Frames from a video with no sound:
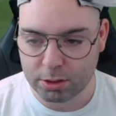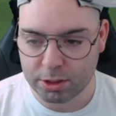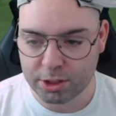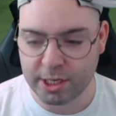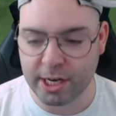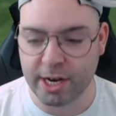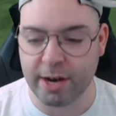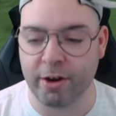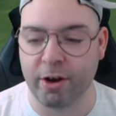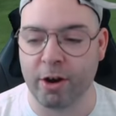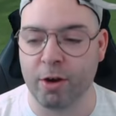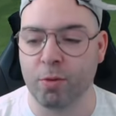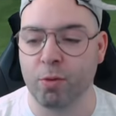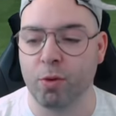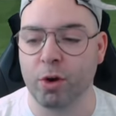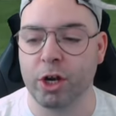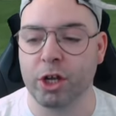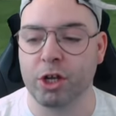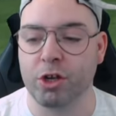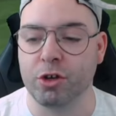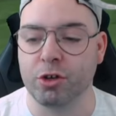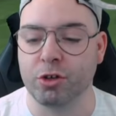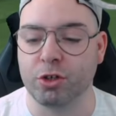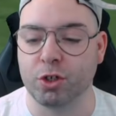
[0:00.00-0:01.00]
Darrow, what are
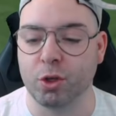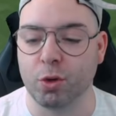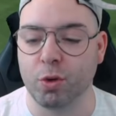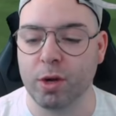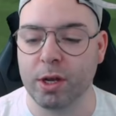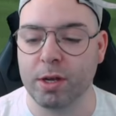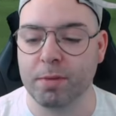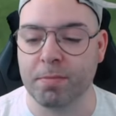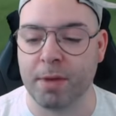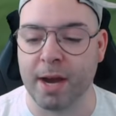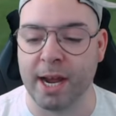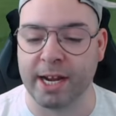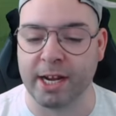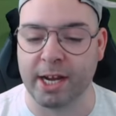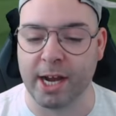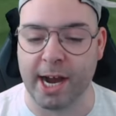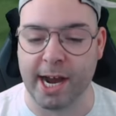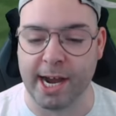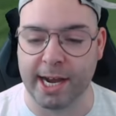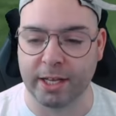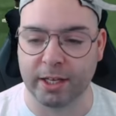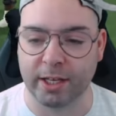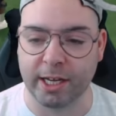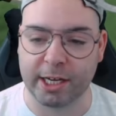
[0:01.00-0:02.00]
you doing, my
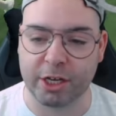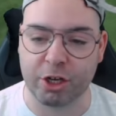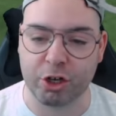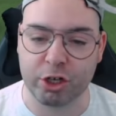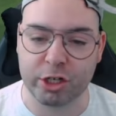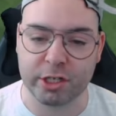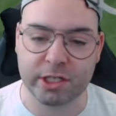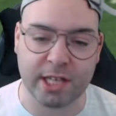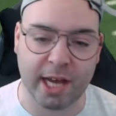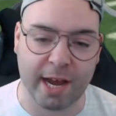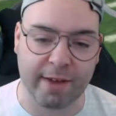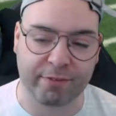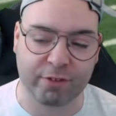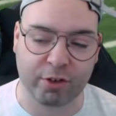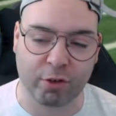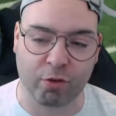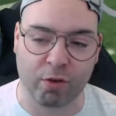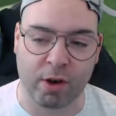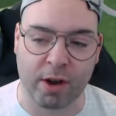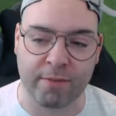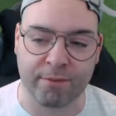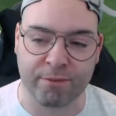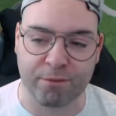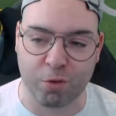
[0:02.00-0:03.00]
guy? Like, you just have to
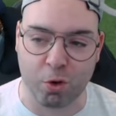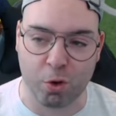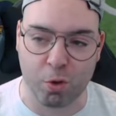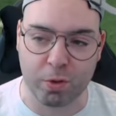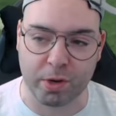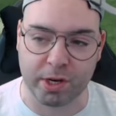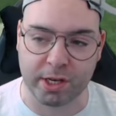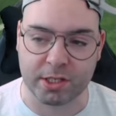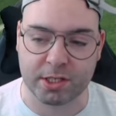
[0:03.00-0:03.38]
run forward.